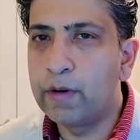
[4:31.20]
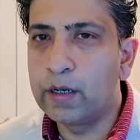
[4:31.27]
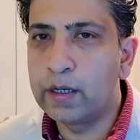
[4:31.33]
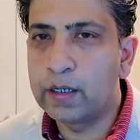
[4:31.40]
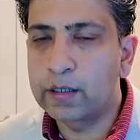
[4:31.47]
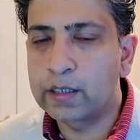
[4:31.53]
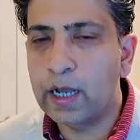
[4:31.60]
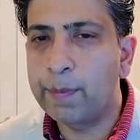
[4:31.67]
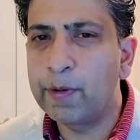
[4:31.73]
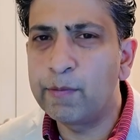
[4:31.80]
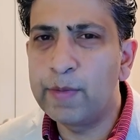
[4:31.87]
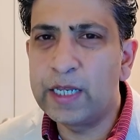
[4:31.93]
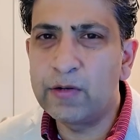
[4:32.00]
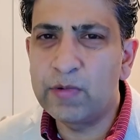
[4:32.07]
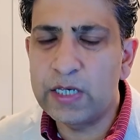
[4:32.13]
A couple
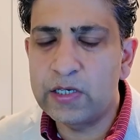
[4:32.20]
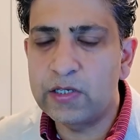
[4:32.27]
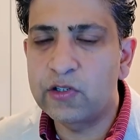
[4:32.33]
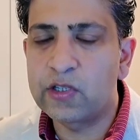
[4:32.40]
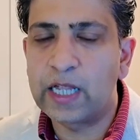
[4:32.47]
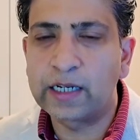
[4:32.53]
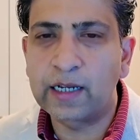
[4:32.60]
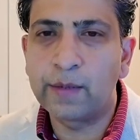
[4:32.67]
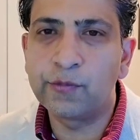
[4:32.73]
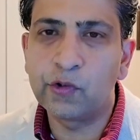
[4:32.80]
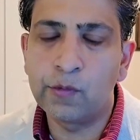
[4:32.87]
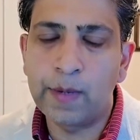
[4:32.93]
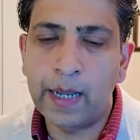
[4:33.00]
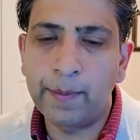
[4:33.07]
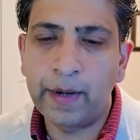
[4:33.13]
of main reasons that comes
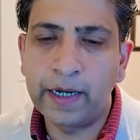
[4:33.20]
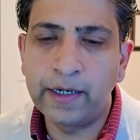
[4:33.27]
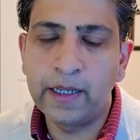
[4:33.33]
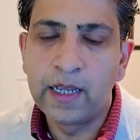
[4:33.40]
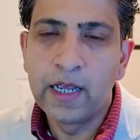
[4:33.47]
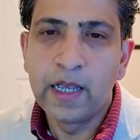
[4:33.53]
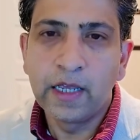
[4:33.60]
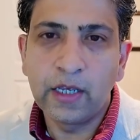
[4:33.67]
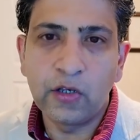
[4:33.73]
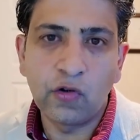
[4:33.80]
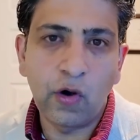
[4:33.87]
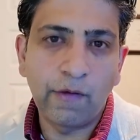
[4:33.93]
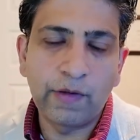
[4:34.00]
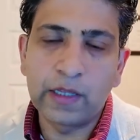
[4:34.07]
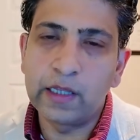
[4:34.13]
to my mind
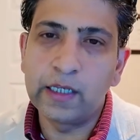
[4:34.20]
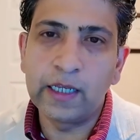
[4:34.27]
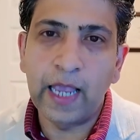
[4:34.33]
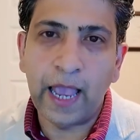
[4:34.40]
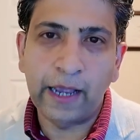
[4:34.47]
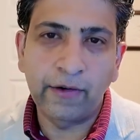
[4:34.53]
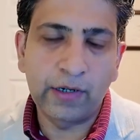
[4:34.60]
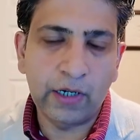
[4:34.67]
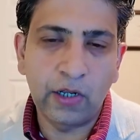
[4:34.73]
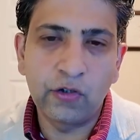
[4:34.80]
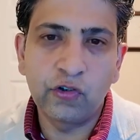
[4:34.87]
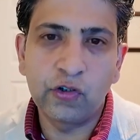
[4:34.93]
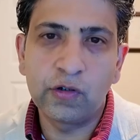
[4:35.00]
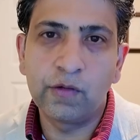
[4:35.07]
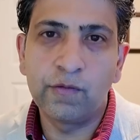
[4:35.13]
is obviously
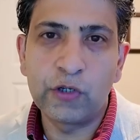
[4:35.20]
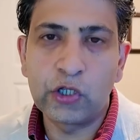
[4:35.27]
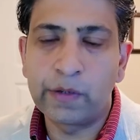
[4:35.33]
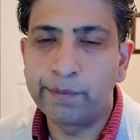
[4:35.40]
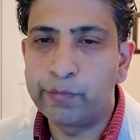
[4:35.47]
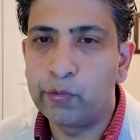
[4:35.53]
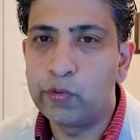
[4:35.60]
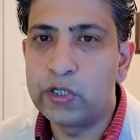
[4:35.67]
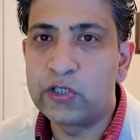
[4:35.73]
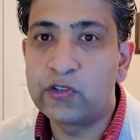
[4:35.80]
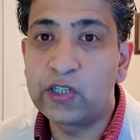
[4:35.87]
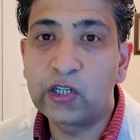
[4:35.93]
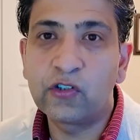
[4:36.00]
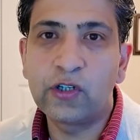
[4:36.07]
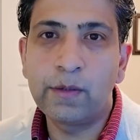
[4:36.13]
agriculture, which
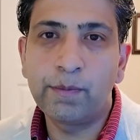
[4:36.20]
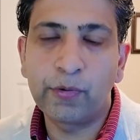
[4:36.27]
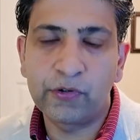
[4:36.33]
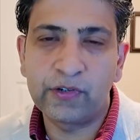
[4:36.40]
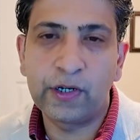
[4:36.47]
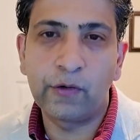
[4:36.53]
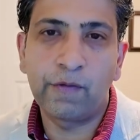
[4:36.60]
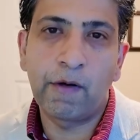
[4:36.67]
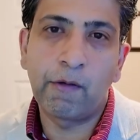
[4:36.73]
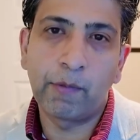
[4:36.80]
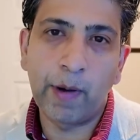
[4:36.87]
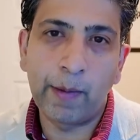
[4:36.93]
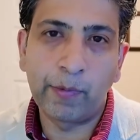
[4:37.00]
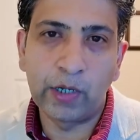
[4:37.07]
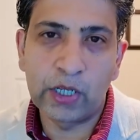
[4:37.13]
employs 60% of
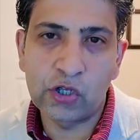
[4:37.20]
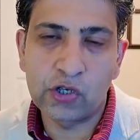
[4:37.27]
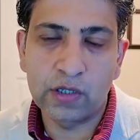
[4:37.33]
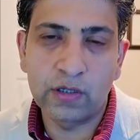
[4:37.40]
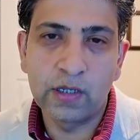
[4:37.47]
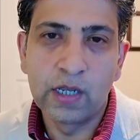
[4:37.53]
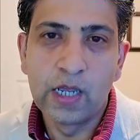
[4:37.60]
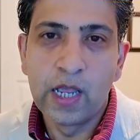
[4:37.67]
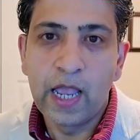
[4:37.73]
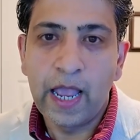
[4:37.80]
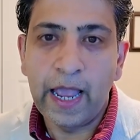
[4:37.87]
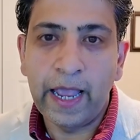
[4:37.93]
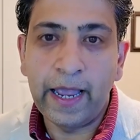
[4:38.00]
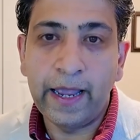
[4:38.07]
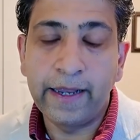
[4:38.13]
our population.
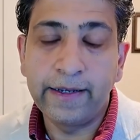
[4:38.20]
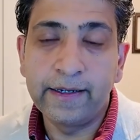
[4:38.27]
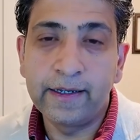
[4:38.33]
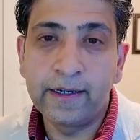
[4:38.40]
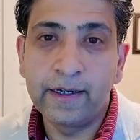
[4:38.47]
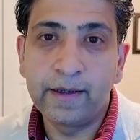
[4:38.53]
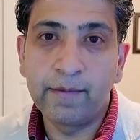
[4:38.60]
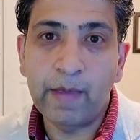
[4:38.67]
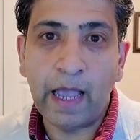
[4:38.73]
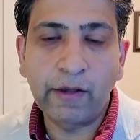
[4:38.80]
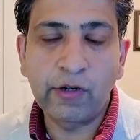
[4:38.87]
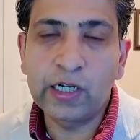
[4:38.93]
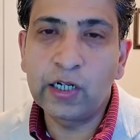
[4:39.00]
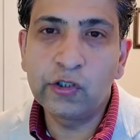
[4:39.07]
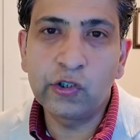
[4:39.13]
And
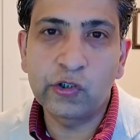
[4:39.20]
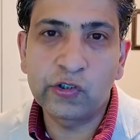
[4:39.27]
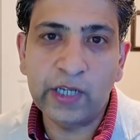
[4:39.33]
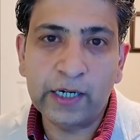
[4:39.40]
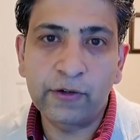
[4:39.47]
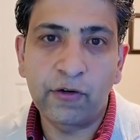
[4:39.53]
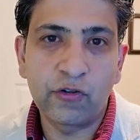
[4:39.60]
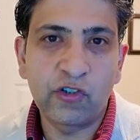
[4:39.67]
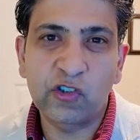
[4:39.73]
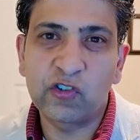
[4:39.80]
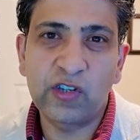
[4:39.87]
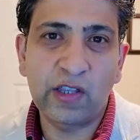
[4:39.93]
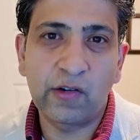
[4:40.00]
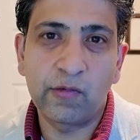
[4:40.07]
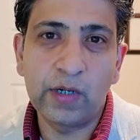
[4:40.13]
agriculture sector
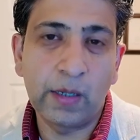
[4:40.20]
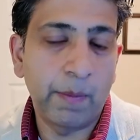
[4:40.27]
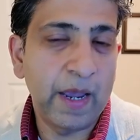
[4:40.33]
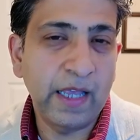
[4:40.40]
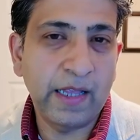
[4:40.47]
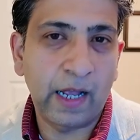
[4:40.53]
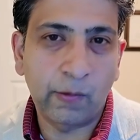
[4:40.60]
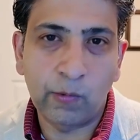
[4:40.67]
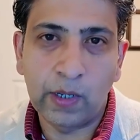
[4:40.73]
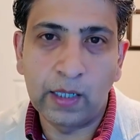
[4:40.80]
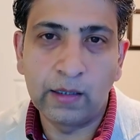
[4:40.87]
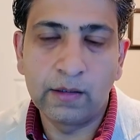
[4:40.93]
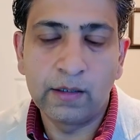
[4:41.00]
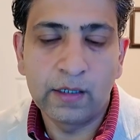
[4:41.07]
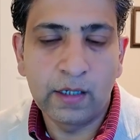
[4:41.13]
just doesn't really pay that
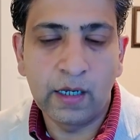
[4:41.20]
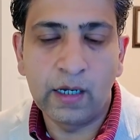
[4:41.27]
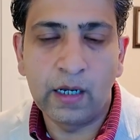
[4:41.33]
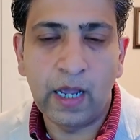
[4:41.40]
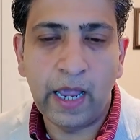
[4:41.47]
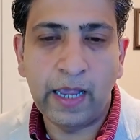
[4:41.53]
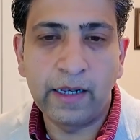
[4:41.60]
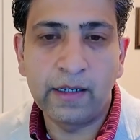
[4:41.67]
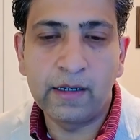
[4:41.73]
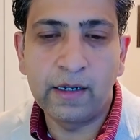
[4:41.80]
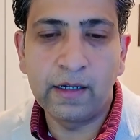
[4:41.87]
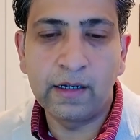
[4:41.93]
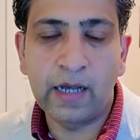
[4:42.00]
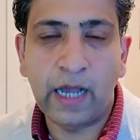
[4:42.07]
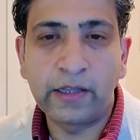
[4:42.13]
well. And
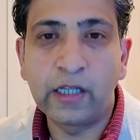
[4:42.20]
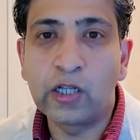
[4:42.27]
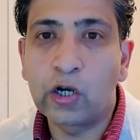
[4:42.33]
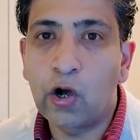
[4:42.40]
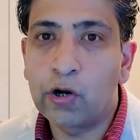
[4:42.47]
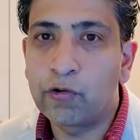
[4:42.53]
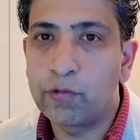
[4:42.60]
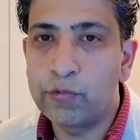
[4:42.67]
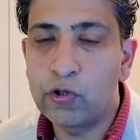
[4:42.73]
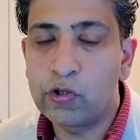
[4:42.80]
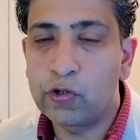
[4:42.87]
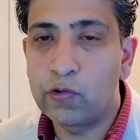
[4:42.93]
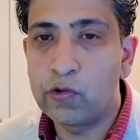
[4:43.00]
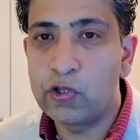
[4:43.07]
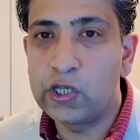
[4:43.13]
I think the
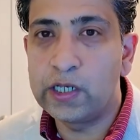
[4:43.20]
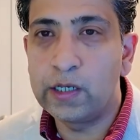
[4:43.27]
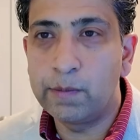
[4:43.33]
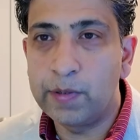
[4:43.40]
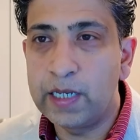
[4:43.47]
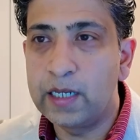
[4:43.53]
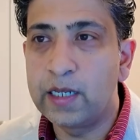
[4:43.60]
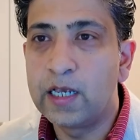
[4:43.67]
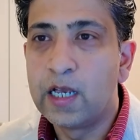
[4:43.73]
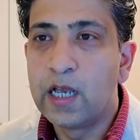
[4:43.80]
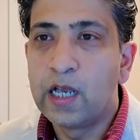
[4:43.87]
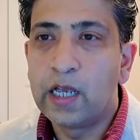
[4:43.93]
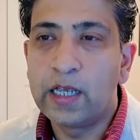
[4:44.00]
contribution to GDP